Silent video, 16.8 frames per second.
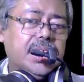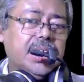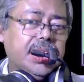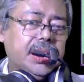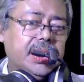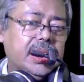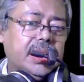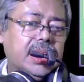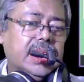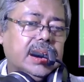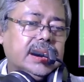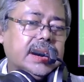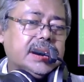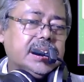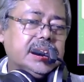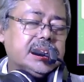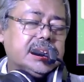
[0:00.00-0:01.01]
key,
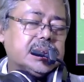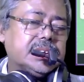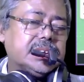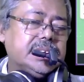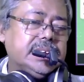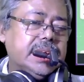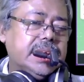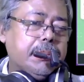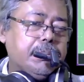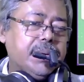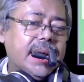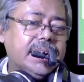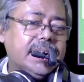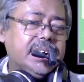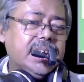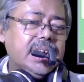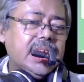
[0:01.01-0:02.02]
that is EMP
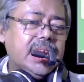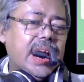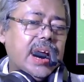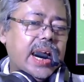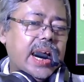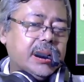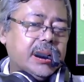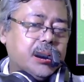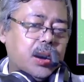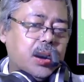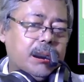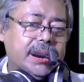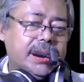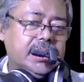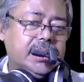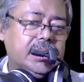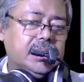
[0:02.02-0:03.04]
ID and com
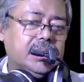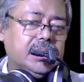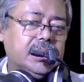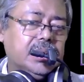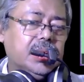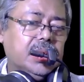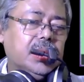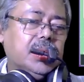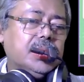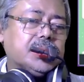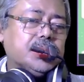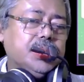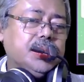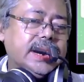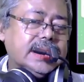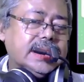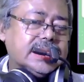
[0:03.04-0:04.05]
ID.
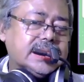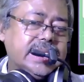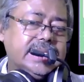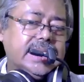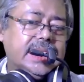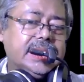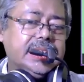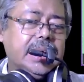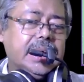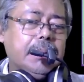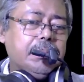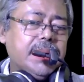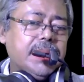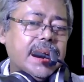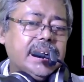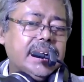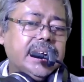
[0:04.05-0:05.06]
So we can say that
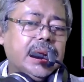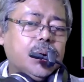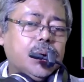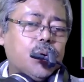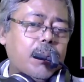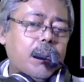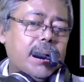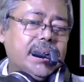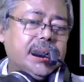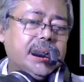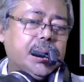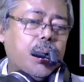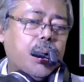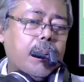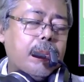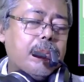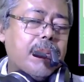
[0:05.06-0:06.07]
EMP ID and com ID
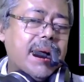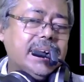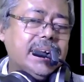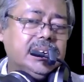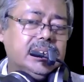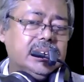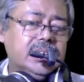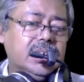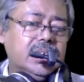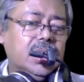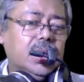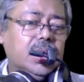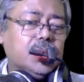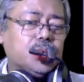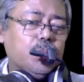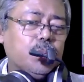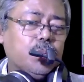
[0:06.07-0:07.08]
combine
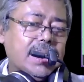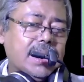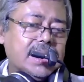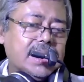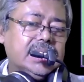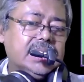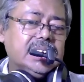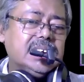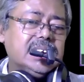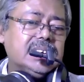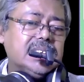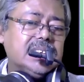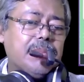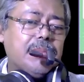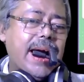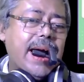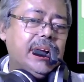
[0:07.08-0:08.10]
super key. This is
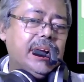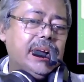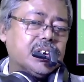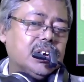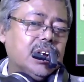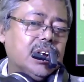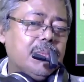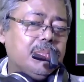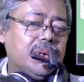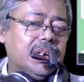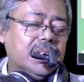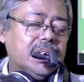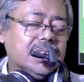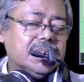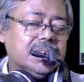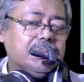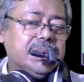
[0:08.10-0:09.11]
the violation of
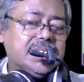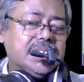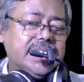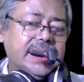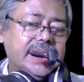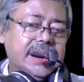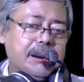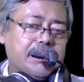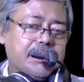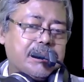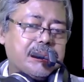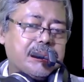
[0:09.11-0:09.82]
BCNF.